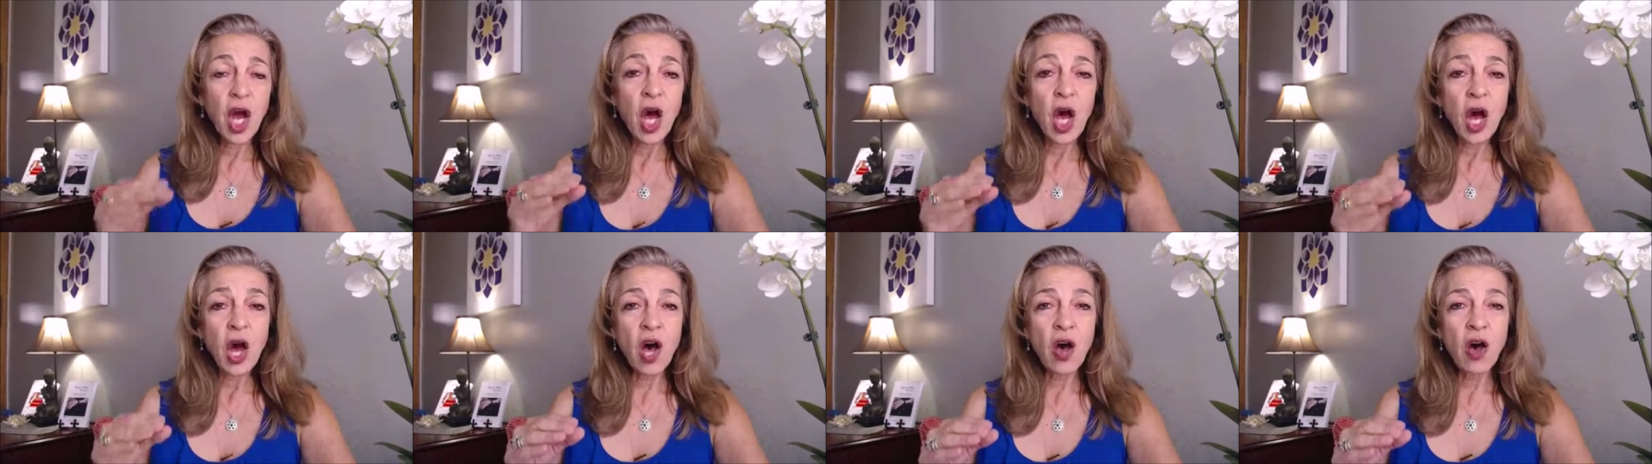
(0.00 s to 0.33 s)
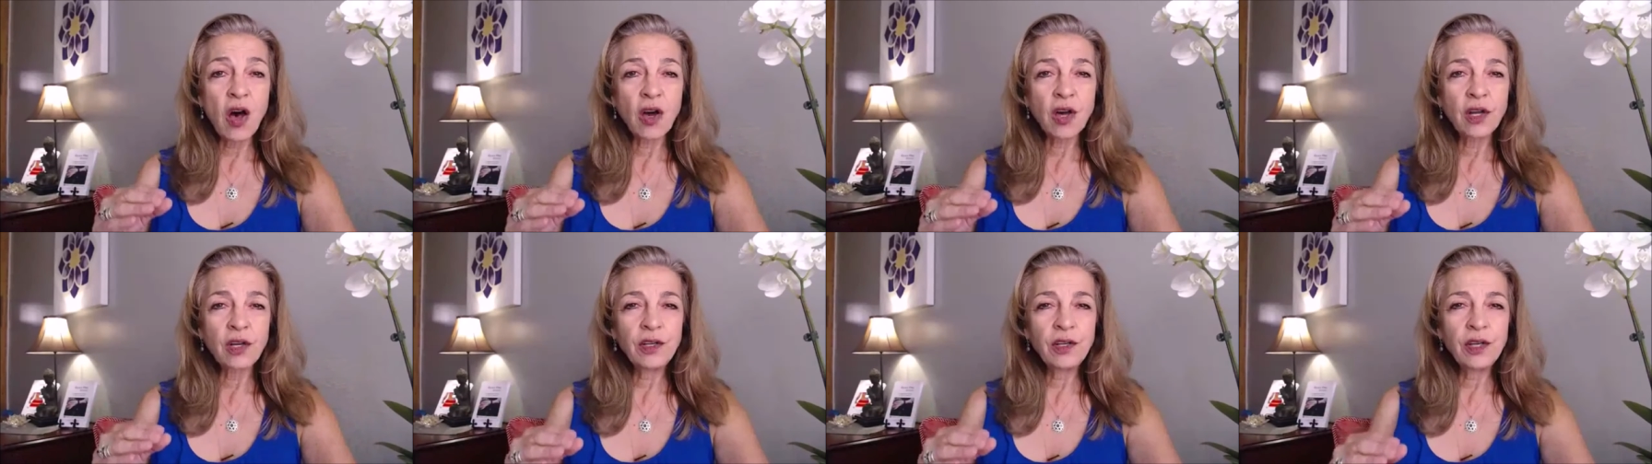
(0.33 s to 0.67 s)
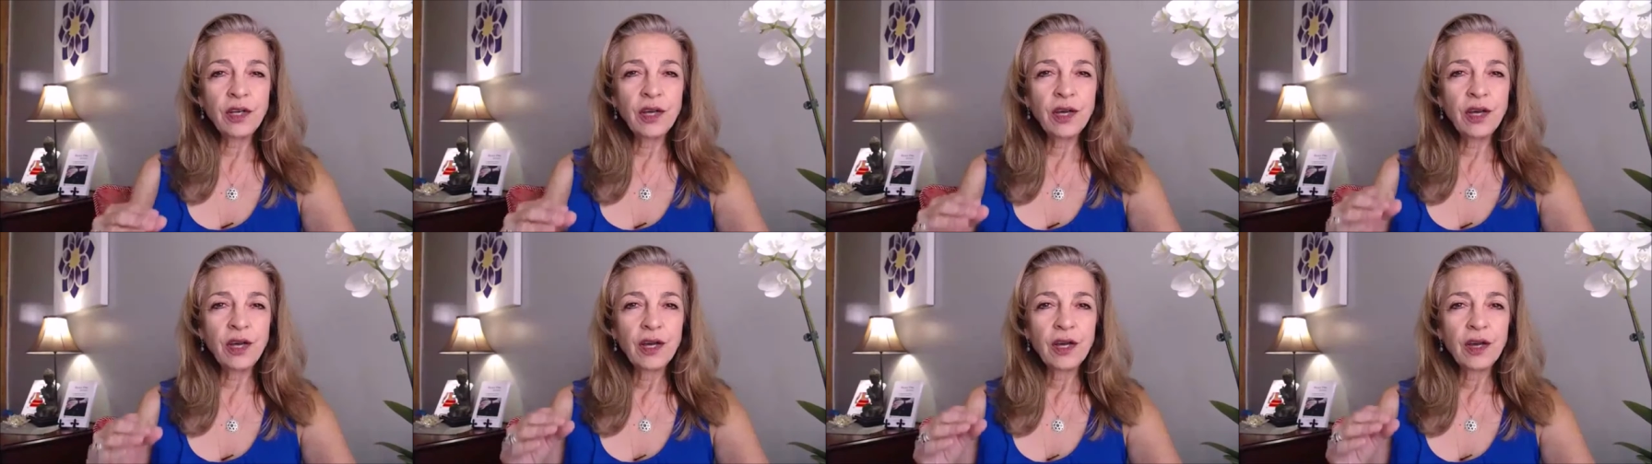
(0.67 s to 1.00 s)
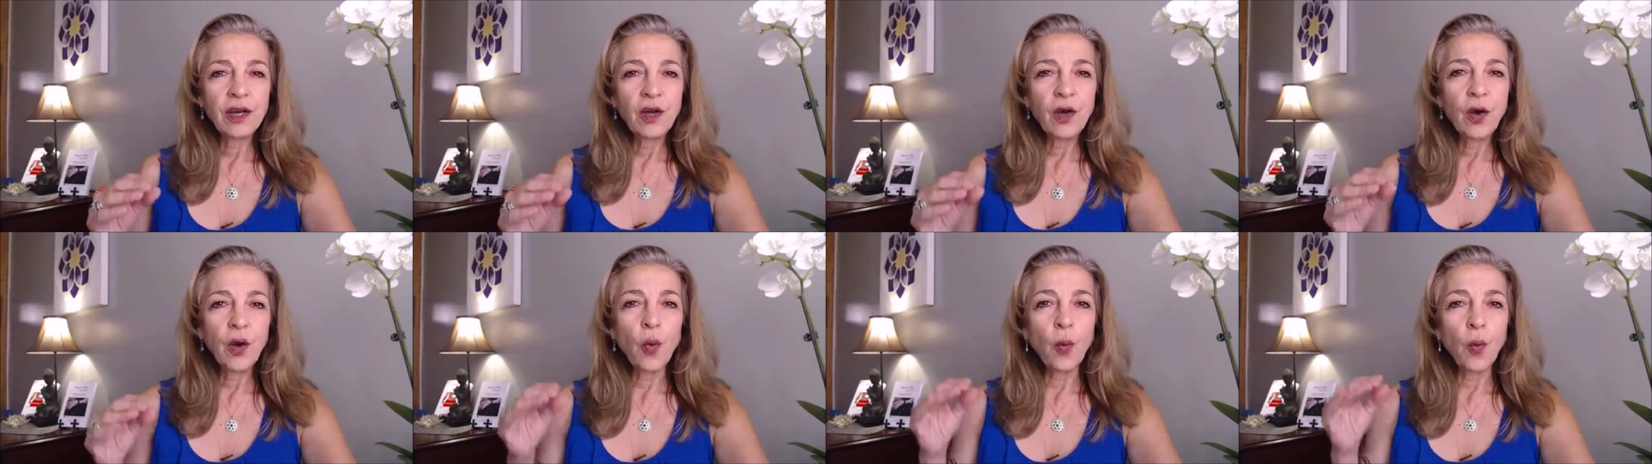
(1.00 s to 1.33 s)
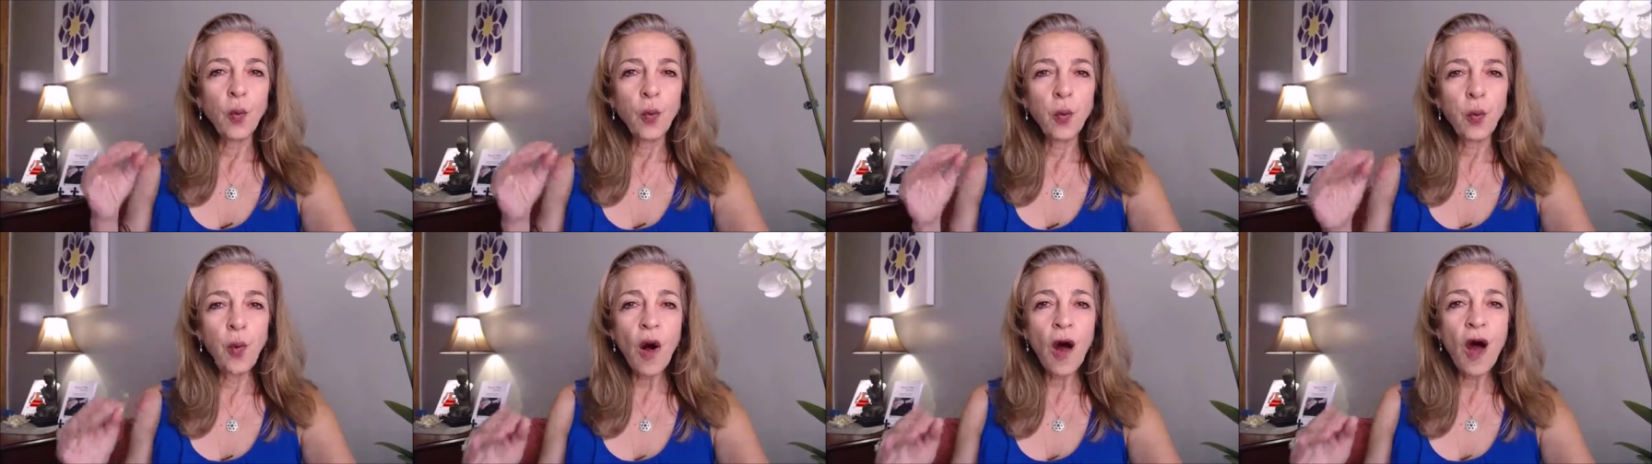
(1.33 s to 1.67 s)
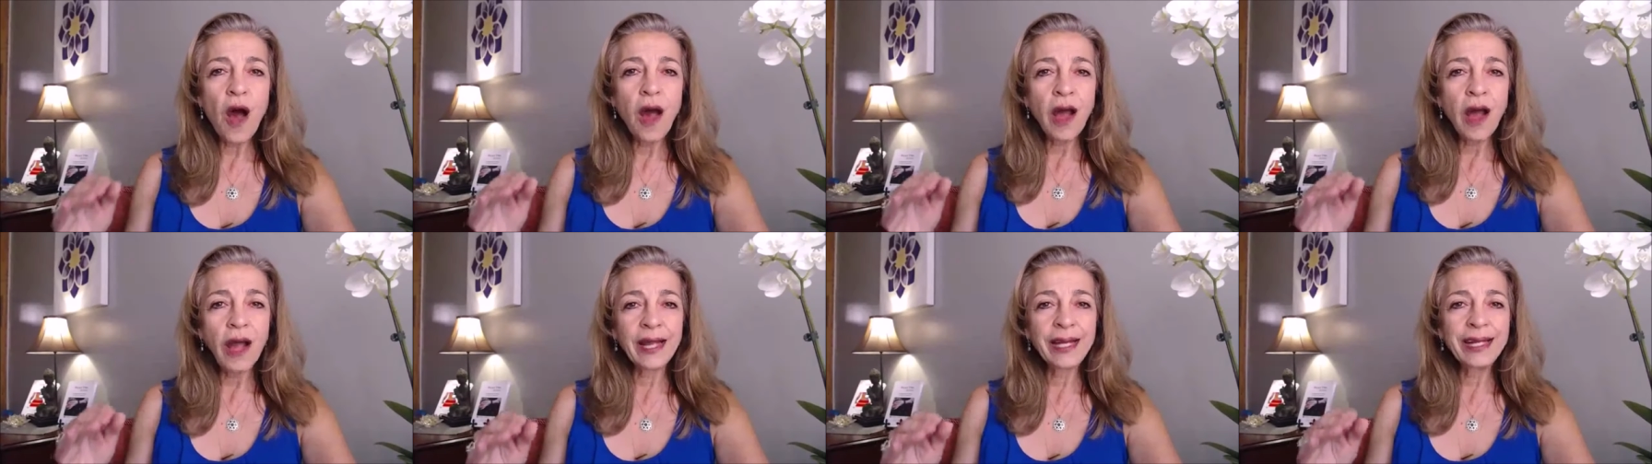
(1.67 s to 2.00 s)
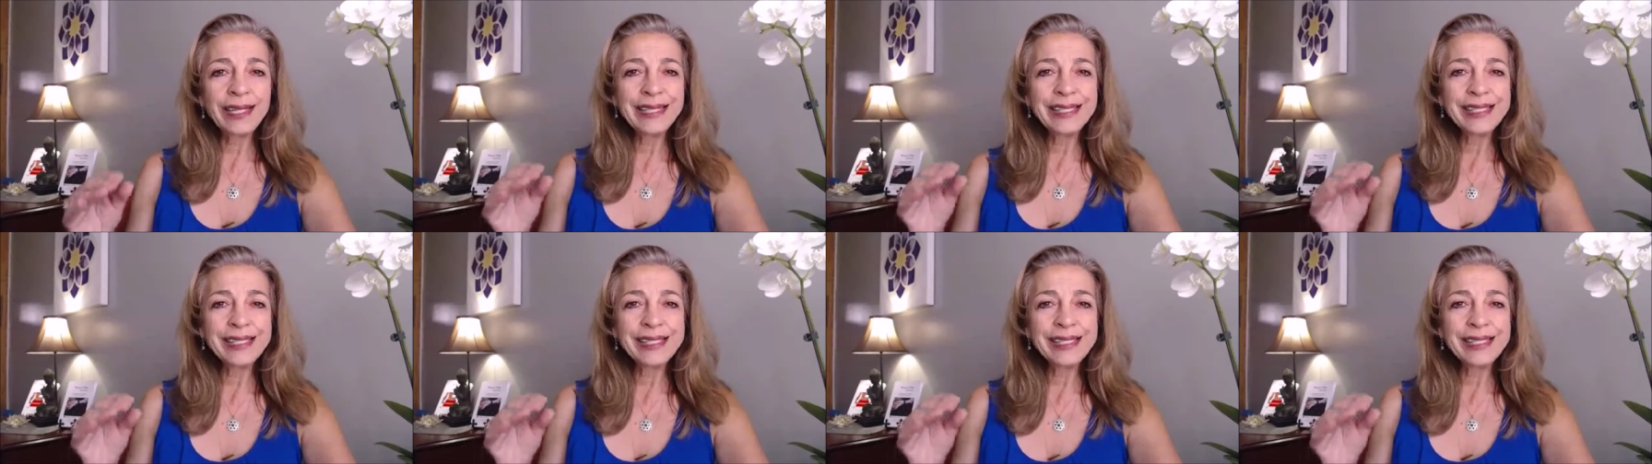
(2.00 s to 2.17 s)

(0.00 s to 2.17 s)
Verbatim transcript: on why